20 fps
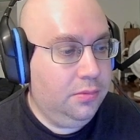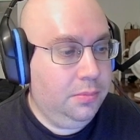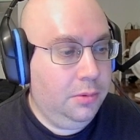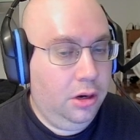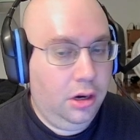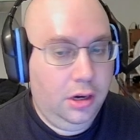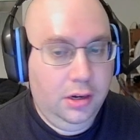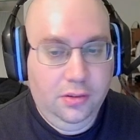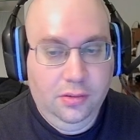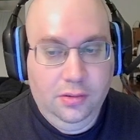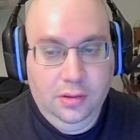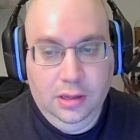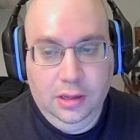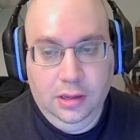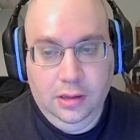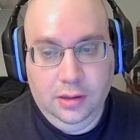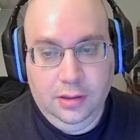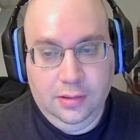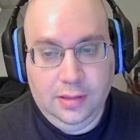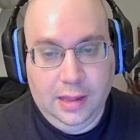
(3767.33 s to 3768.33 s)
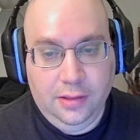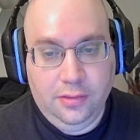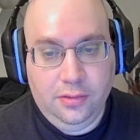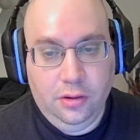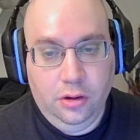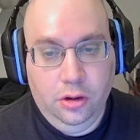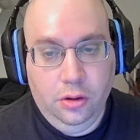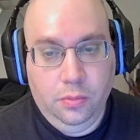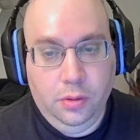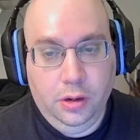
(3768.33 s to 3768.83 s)
Odyssey, that's a
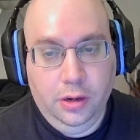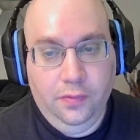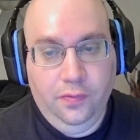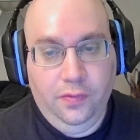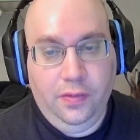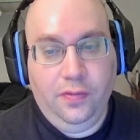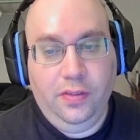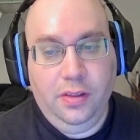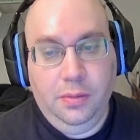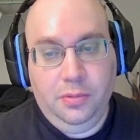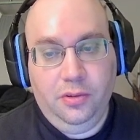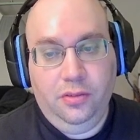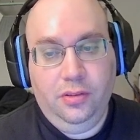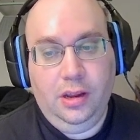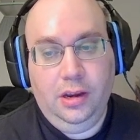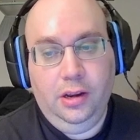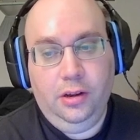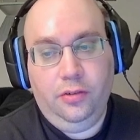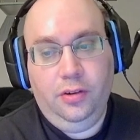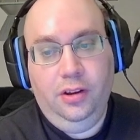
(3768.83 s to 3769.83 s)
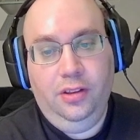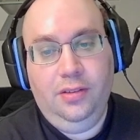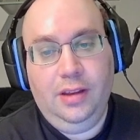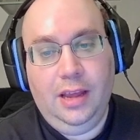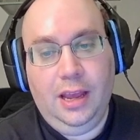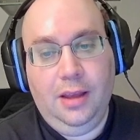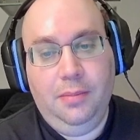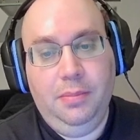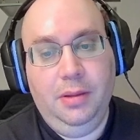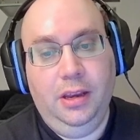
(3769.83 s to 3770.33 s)
new one. 50% increased
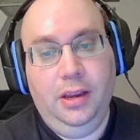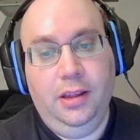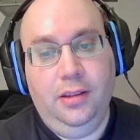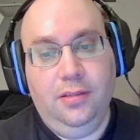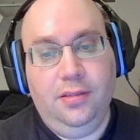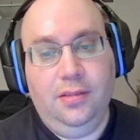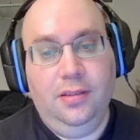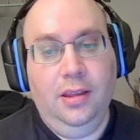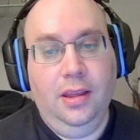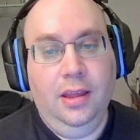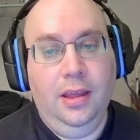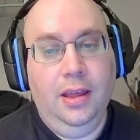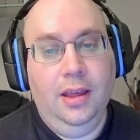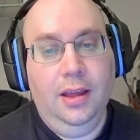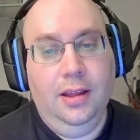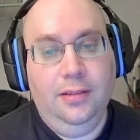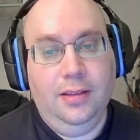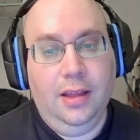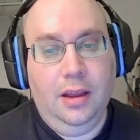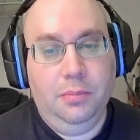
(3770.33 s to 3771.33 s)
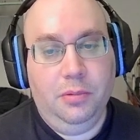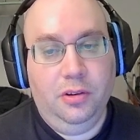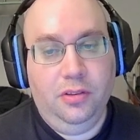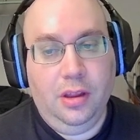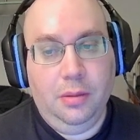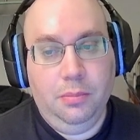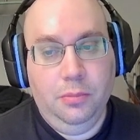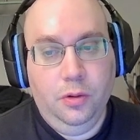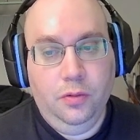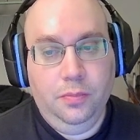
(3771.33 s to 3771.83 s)
happiness,
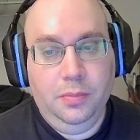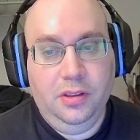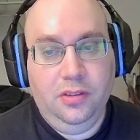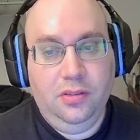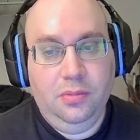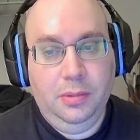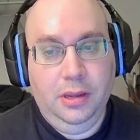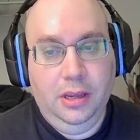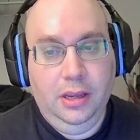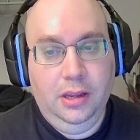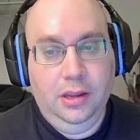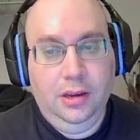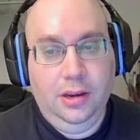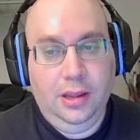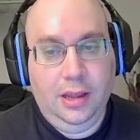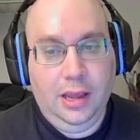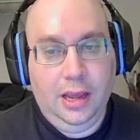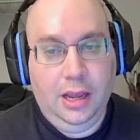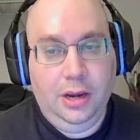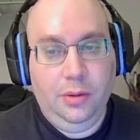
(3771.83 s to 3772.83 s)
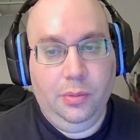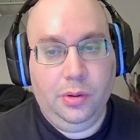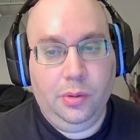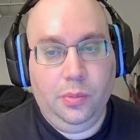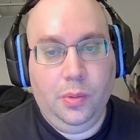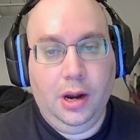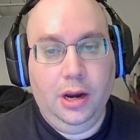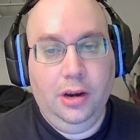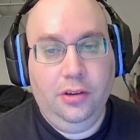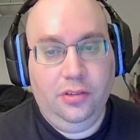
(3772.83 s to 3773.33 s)
10% movement speed, and it
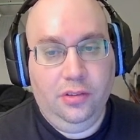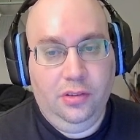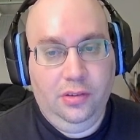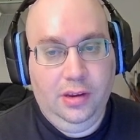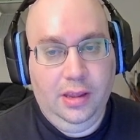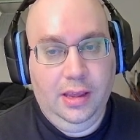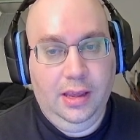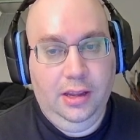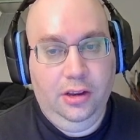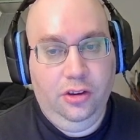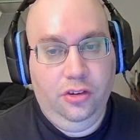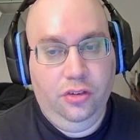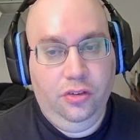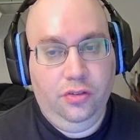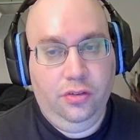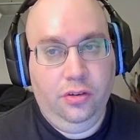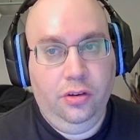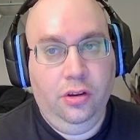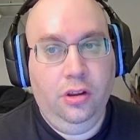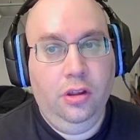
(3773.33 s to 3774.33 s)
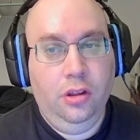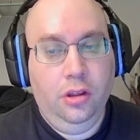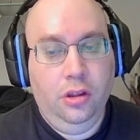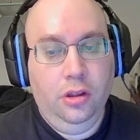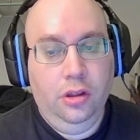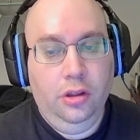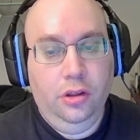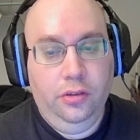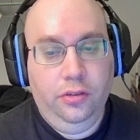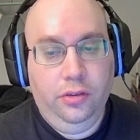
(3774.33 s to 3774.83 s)
requires a stage.
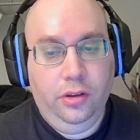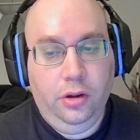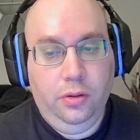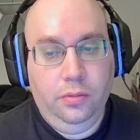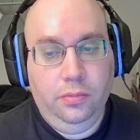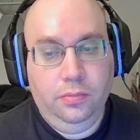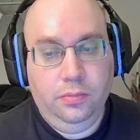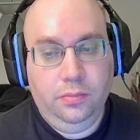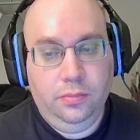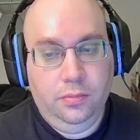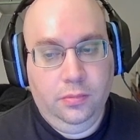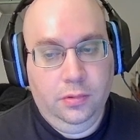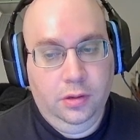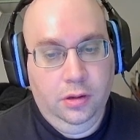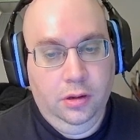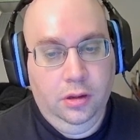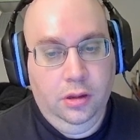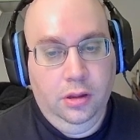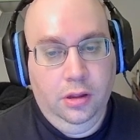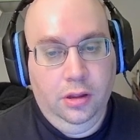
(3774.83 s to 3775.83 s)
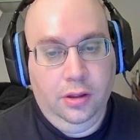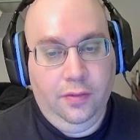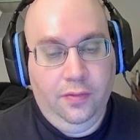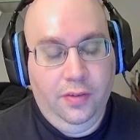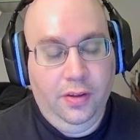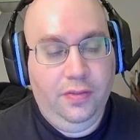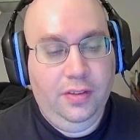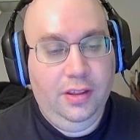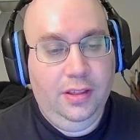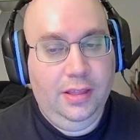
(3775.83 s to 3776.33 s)
So,
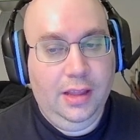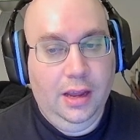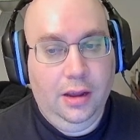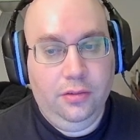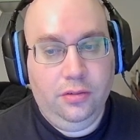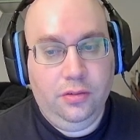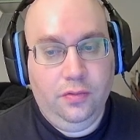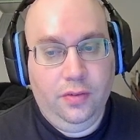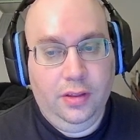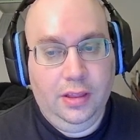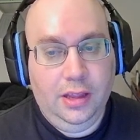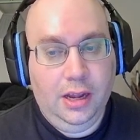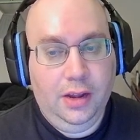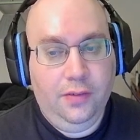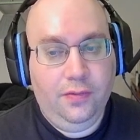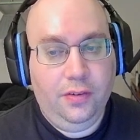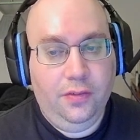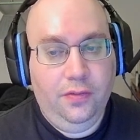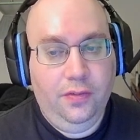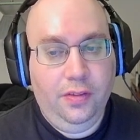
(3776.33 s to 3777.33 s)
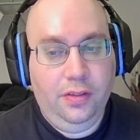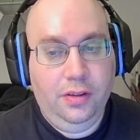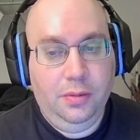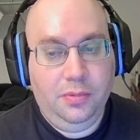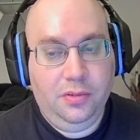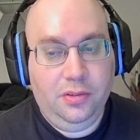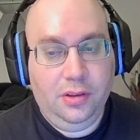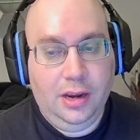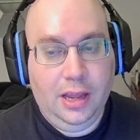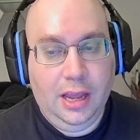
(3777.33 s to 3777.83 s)
15,000 for that, for
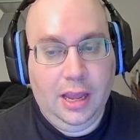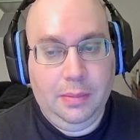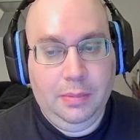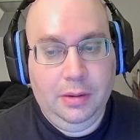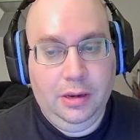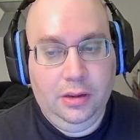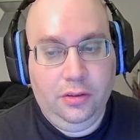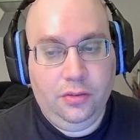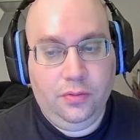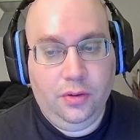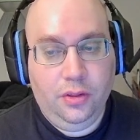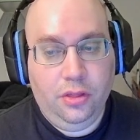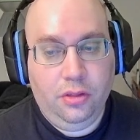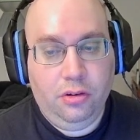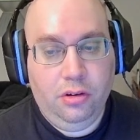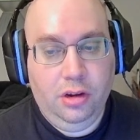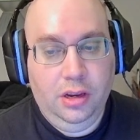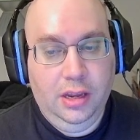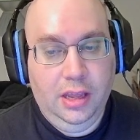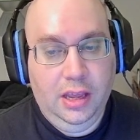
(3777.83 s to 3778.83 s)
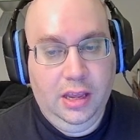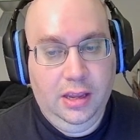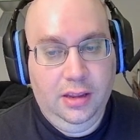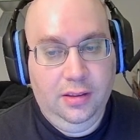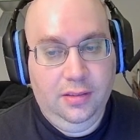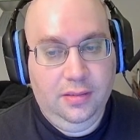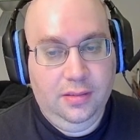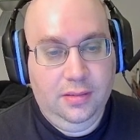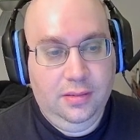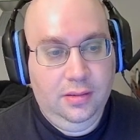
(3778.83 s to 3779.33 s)
50% happiness for 30
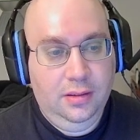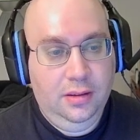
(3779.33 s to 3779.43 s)
days.